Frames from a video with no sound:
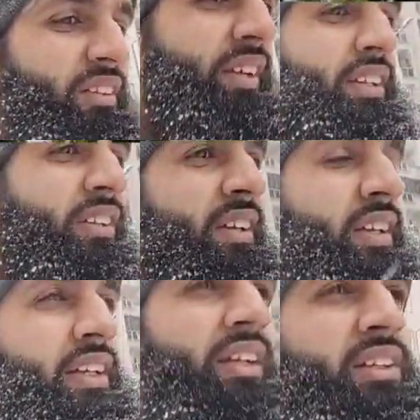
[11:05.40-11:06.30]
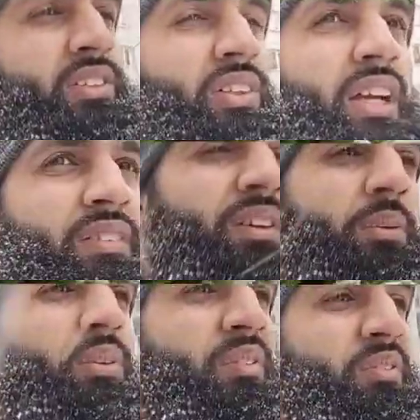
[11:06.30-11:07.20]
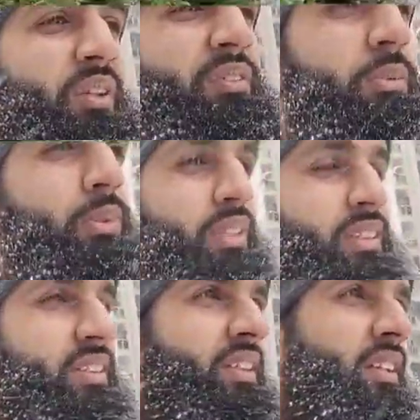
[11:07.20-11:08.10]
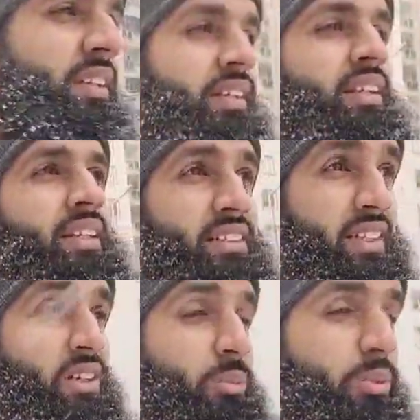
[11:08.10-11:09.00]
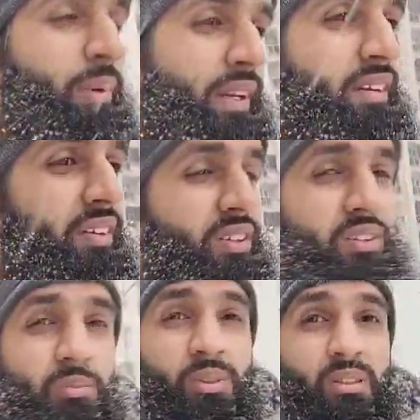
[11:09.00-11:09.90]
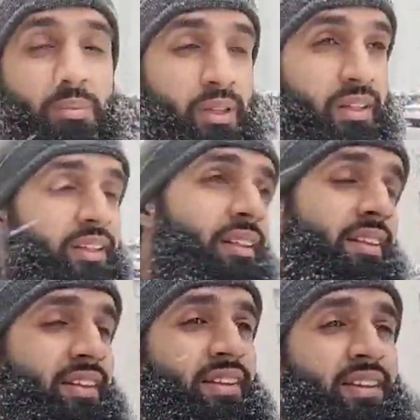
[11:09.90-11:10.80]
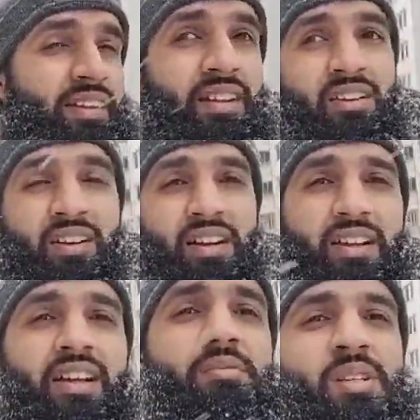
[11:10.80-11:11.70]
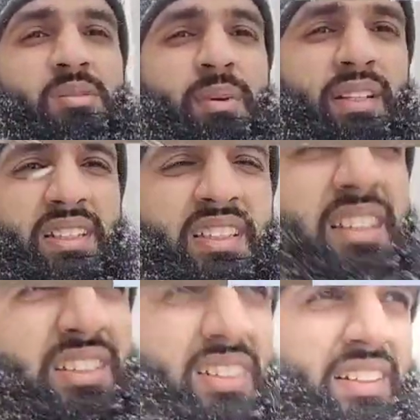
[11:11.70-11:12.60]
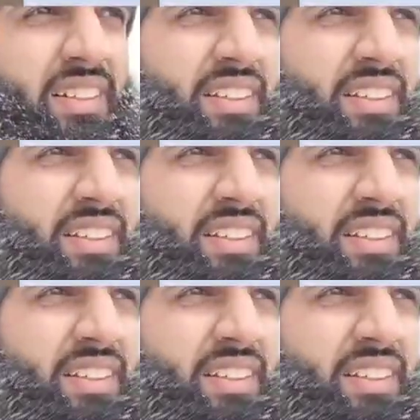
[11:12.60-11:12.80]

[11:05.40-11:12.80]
area here to the other within a few minutes. Like it's like an open wide area, almost slipped again. Alright, I've made it to my destination.